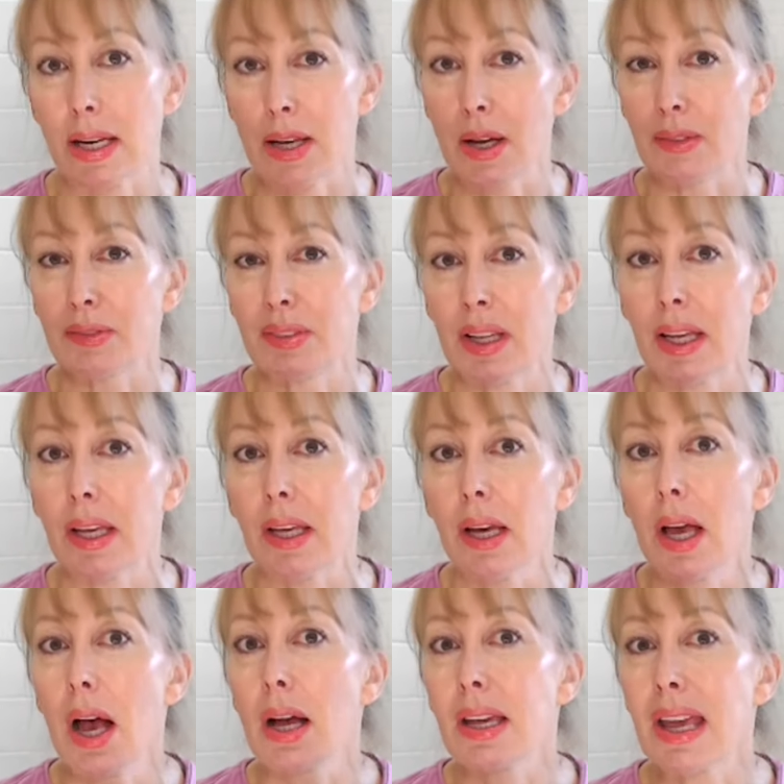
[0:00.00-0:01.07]
Hopefully
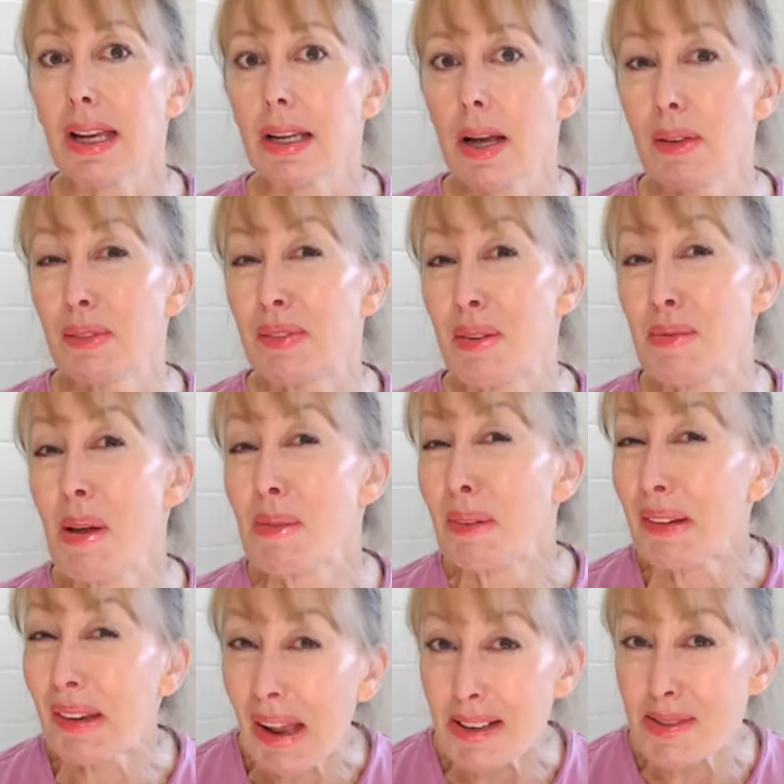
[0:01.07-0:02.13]
get it up for maybe
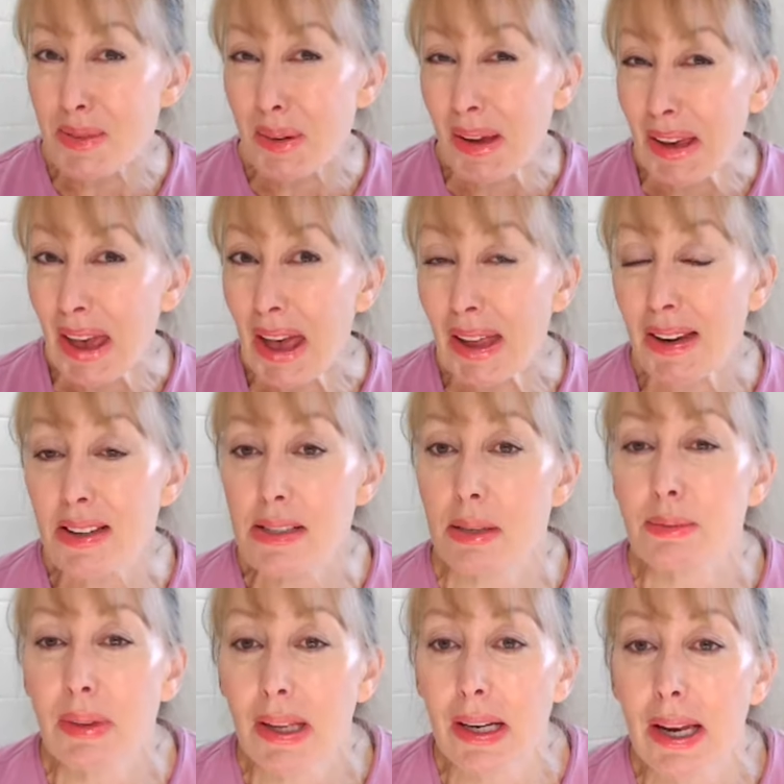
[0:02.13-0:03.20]
next weekend,
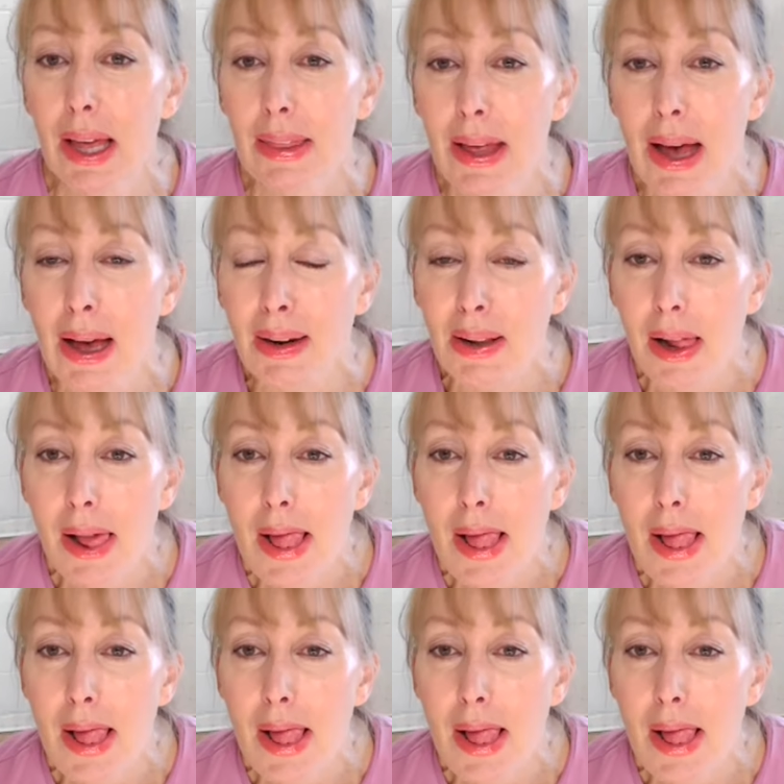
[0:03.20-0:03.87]
something like that.